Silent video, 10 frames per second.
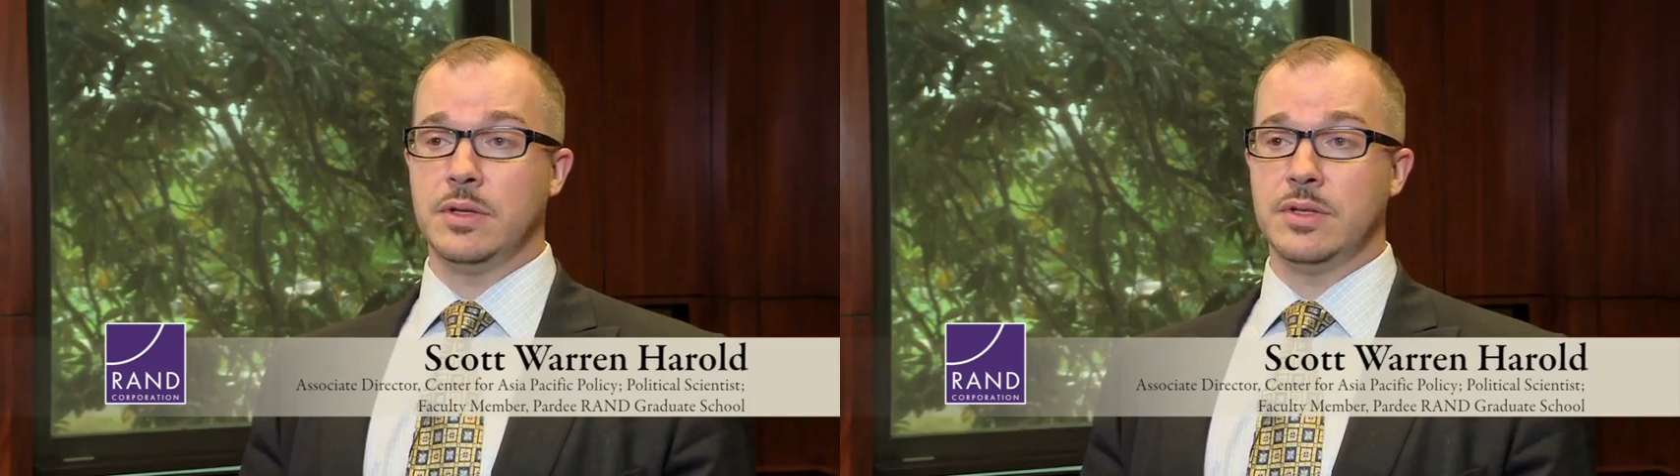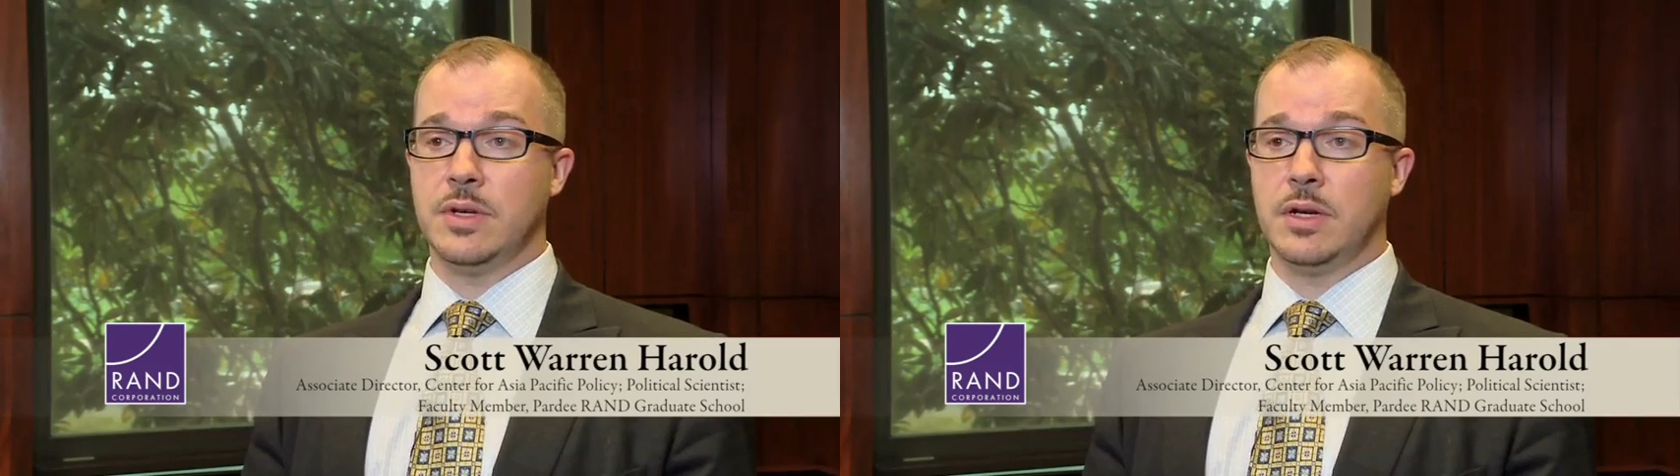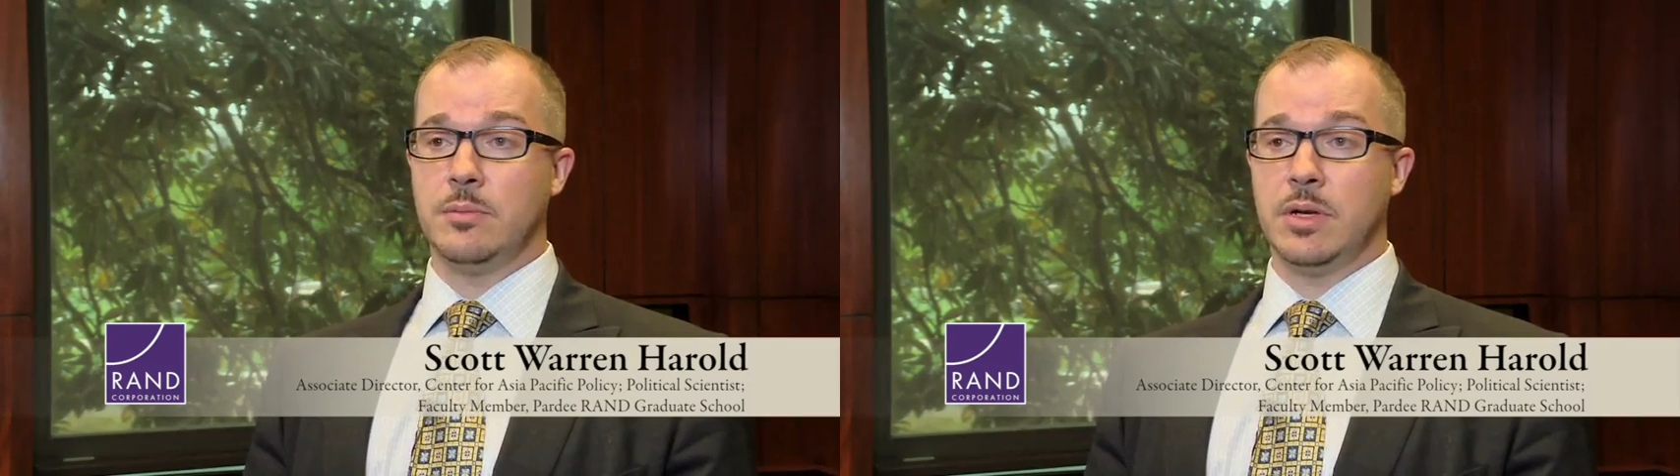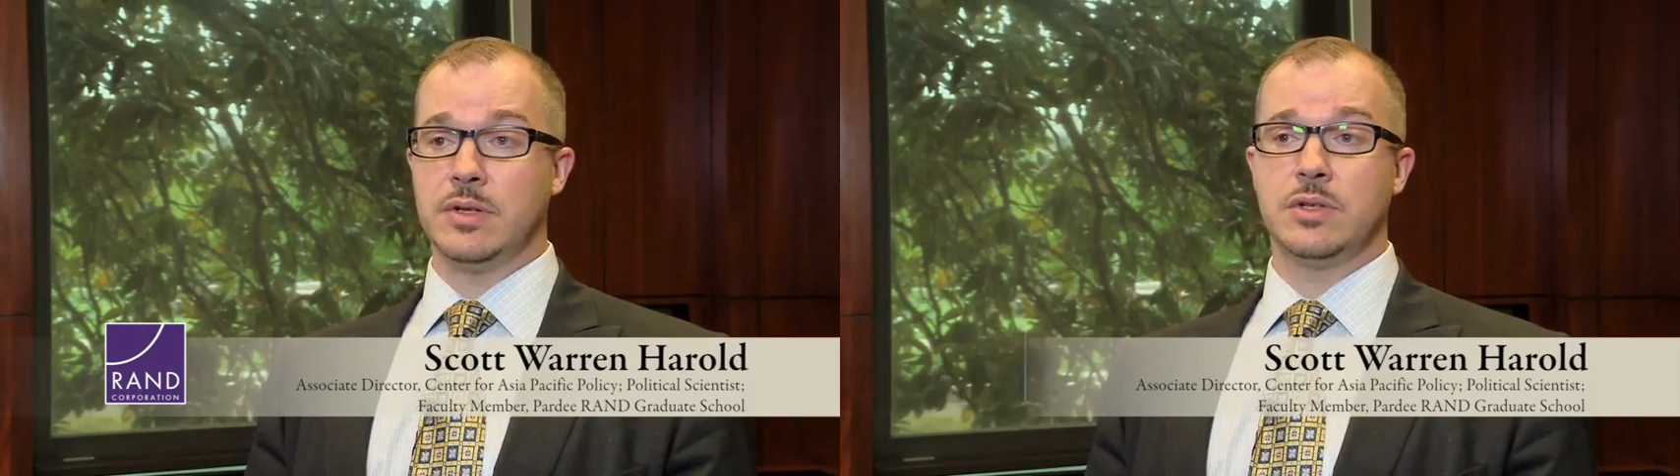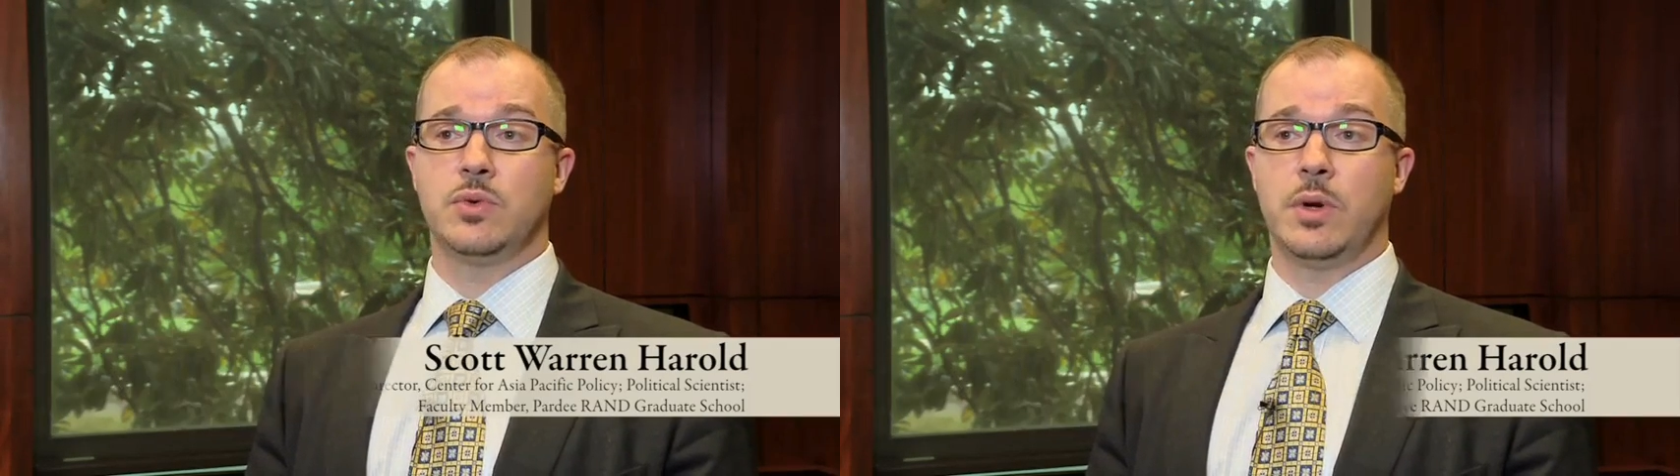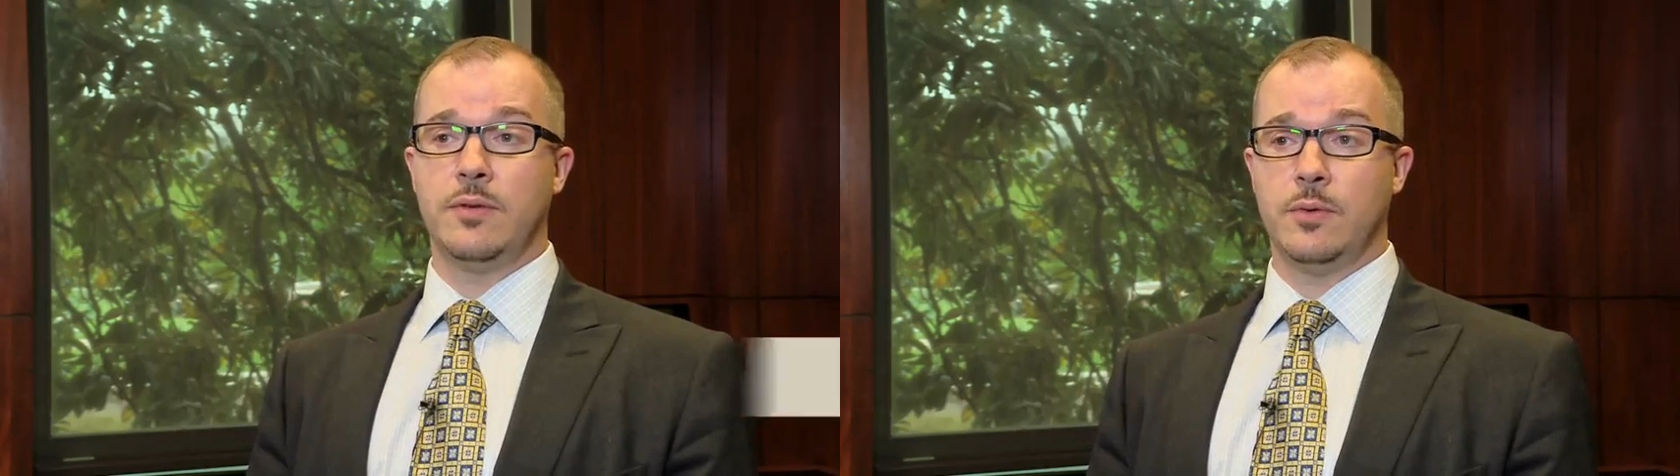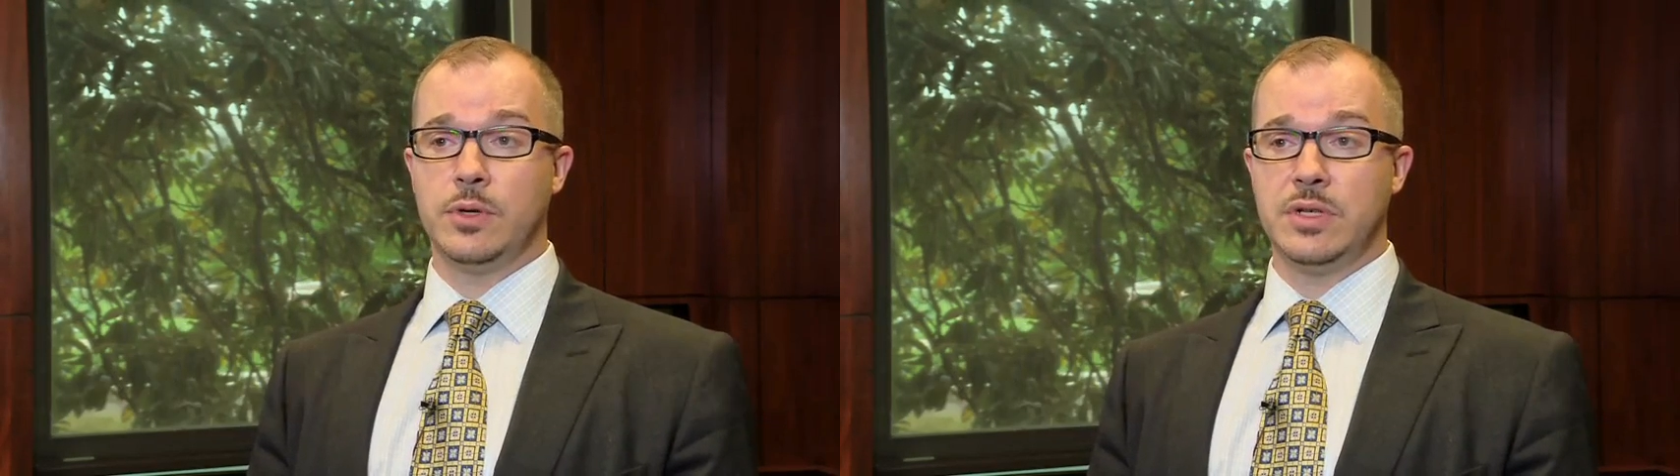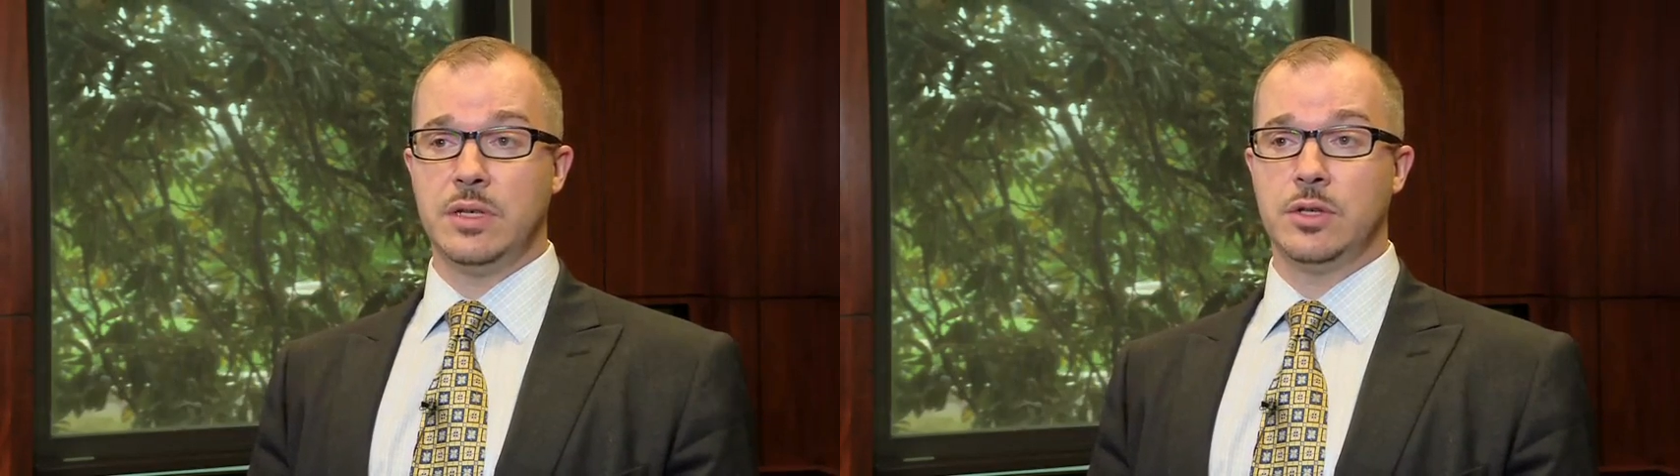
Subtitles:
this study because in 2014,